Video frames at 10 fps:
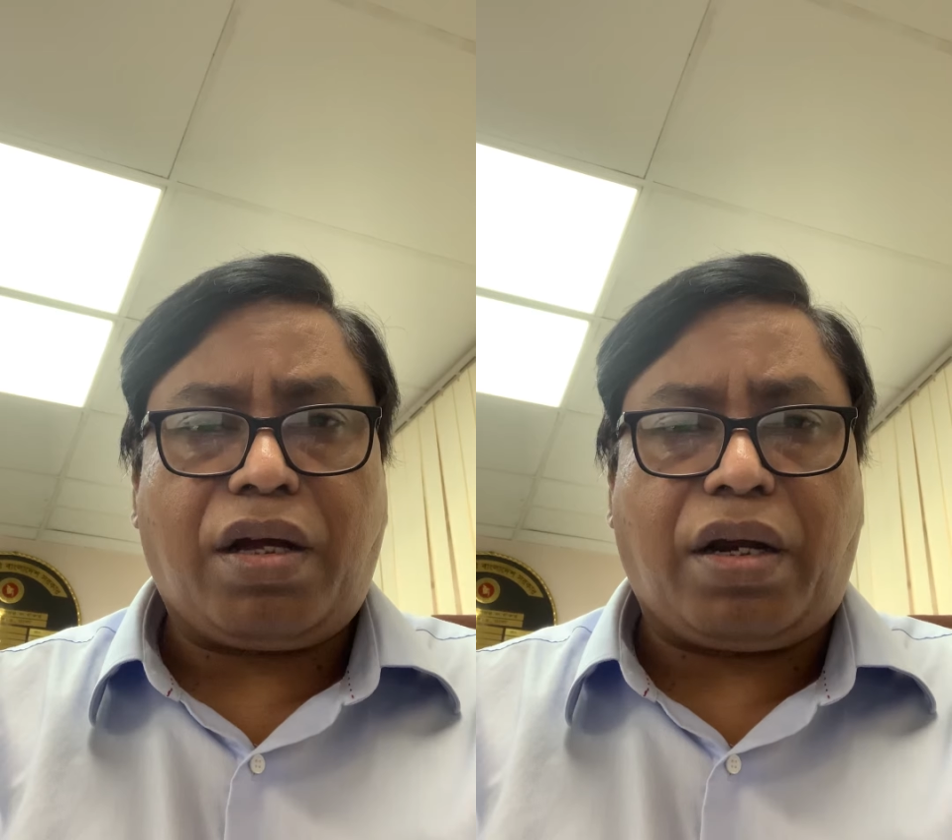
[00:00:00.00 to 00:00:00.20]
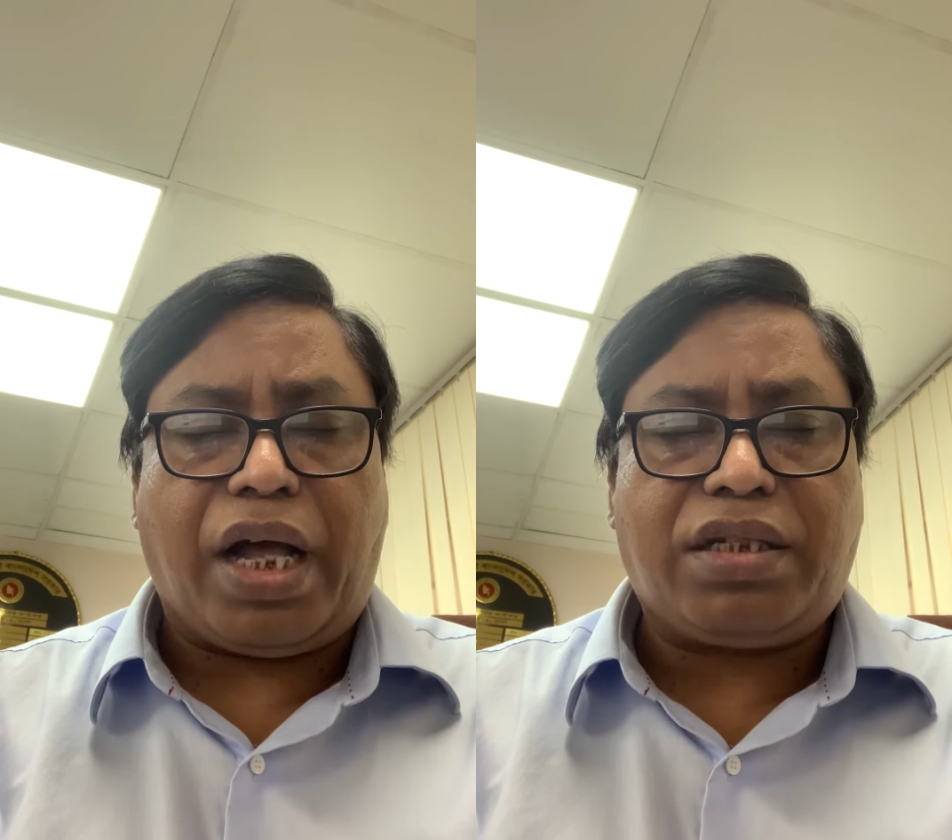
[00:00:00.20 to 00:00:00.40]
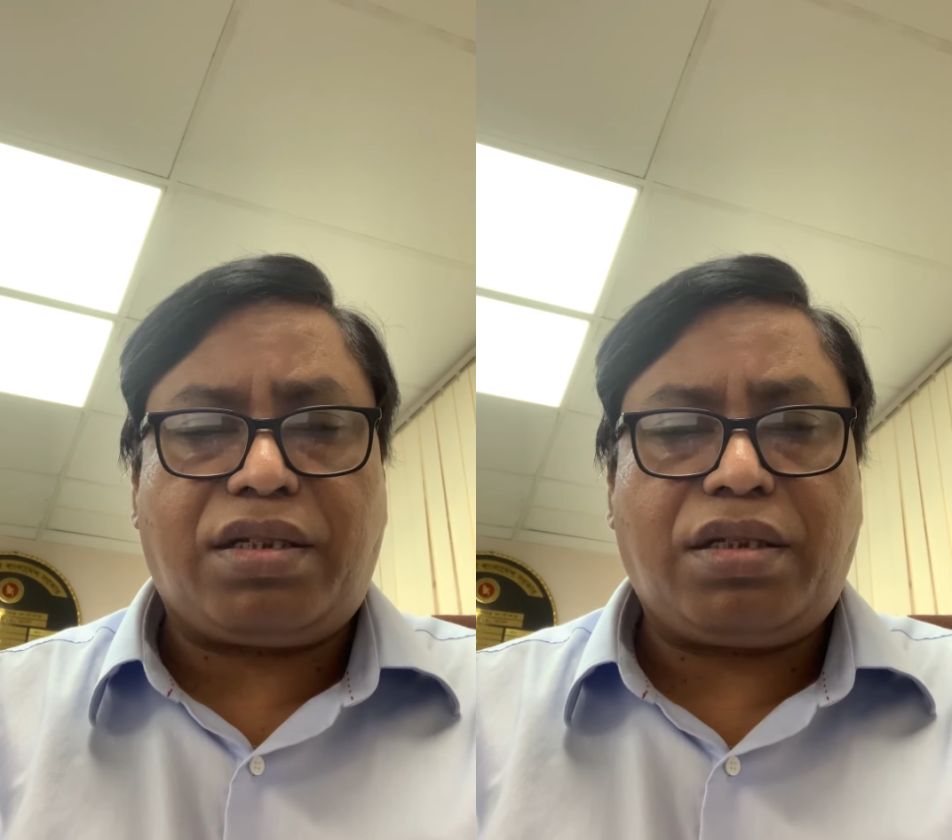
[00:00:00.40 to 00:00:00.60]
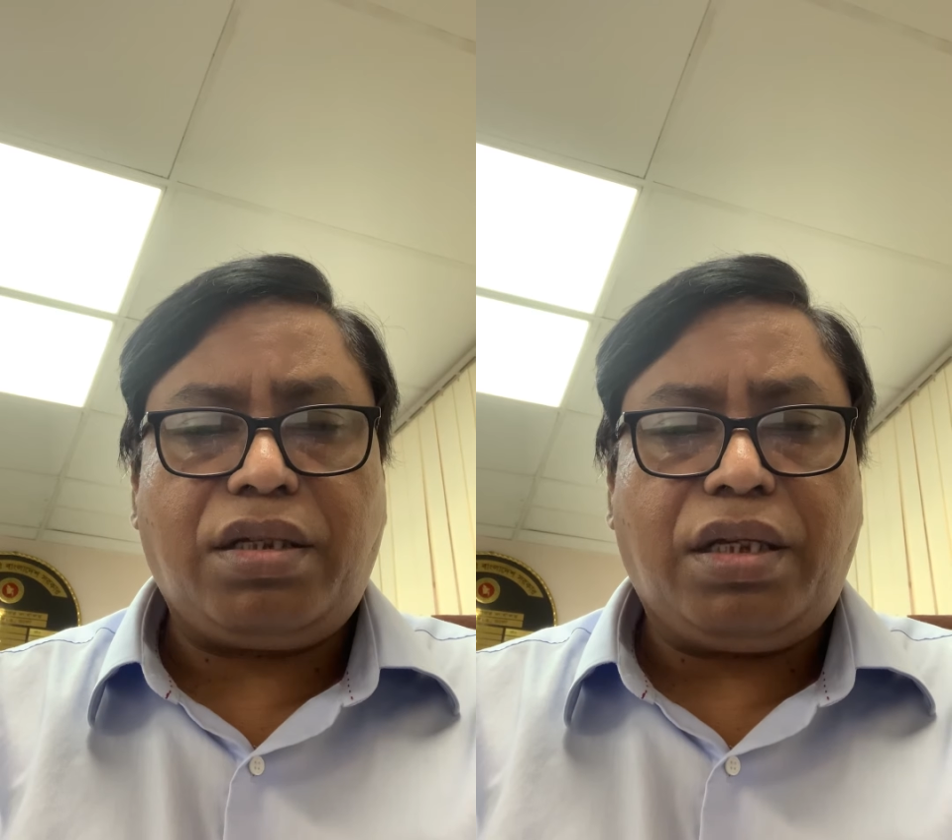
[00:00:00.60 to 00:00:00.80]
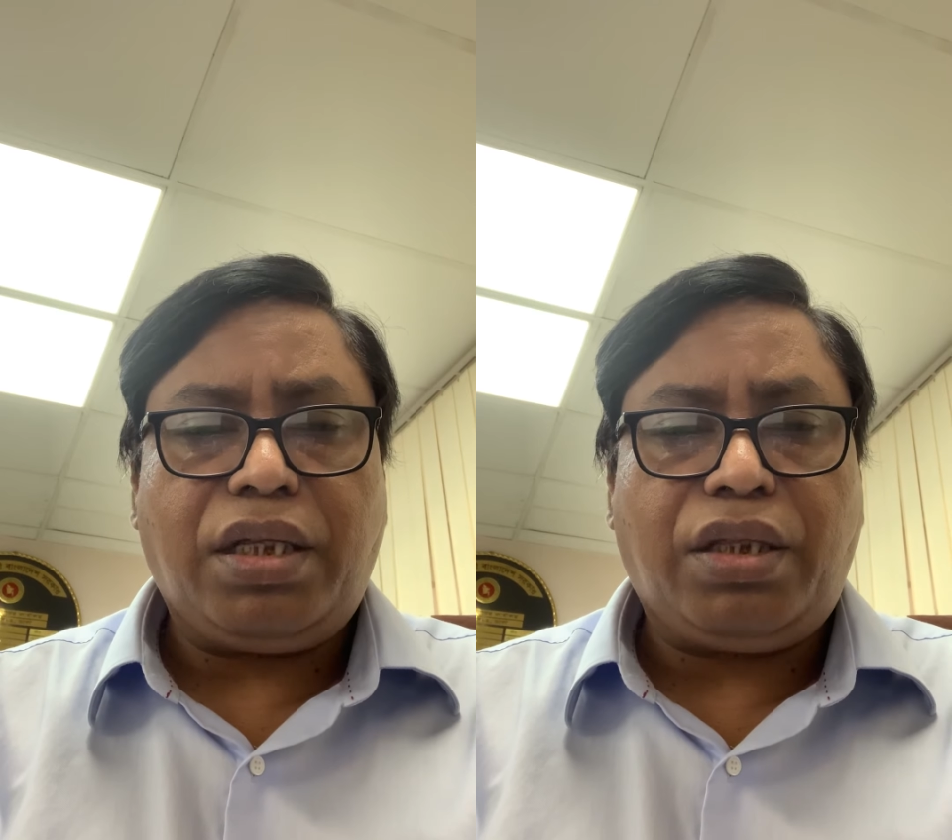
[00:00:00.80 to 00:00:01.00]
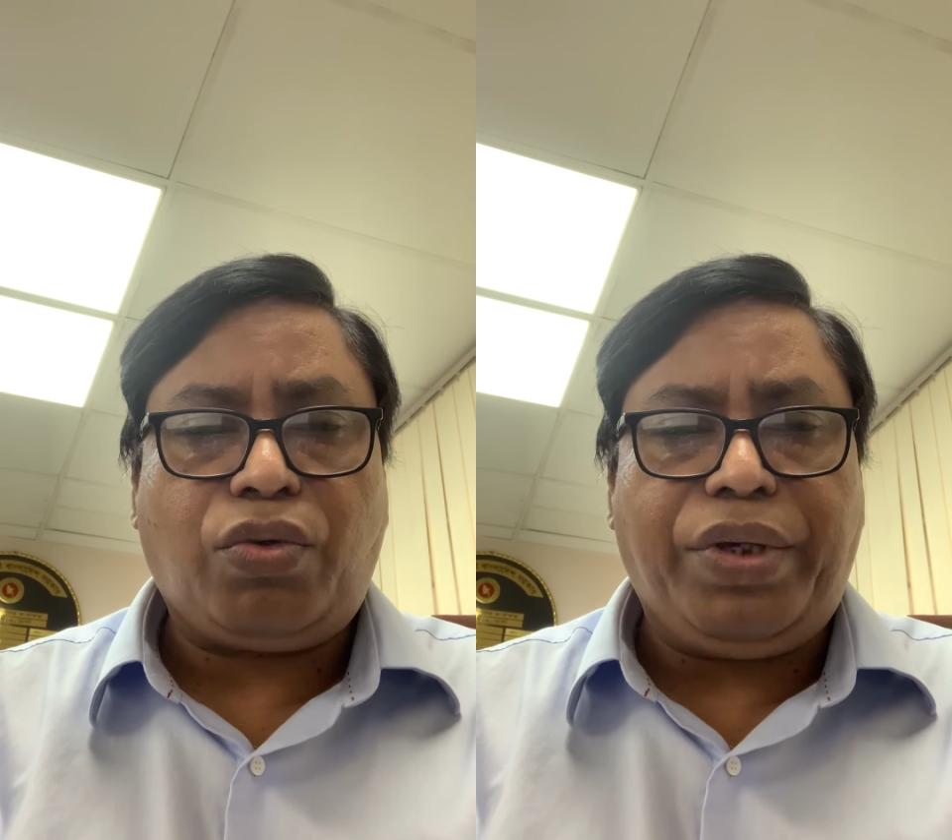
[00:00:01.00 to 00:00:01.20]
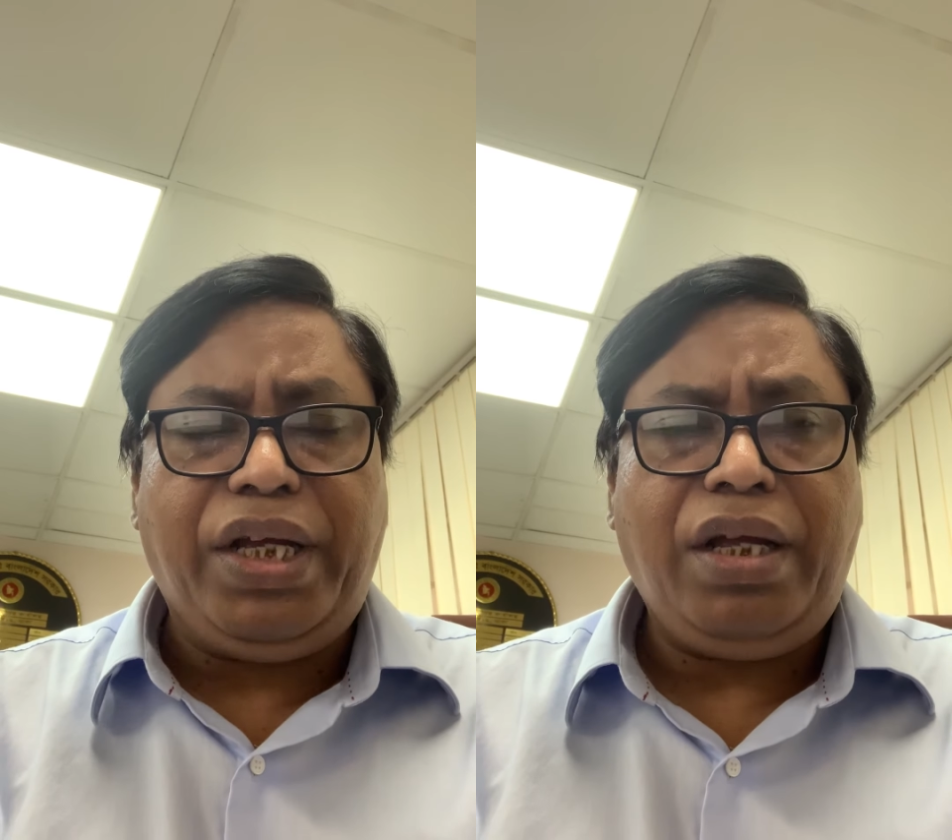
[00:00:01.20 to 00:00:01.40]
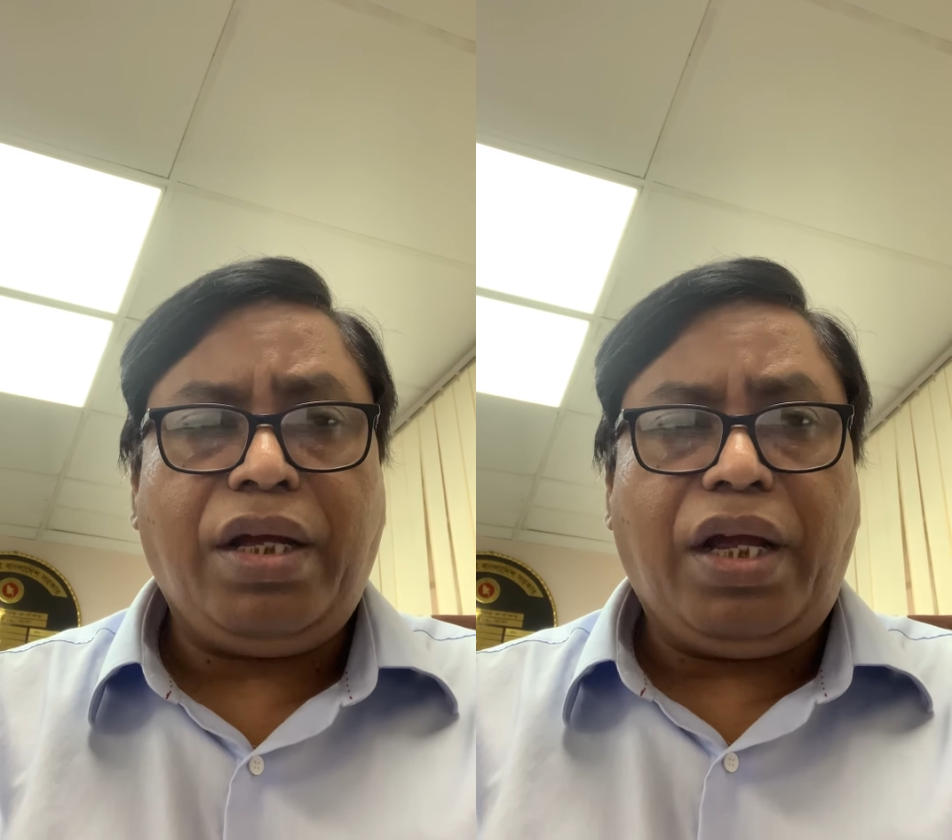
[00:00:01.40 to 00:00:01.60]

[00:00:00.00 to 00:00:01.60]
class 3,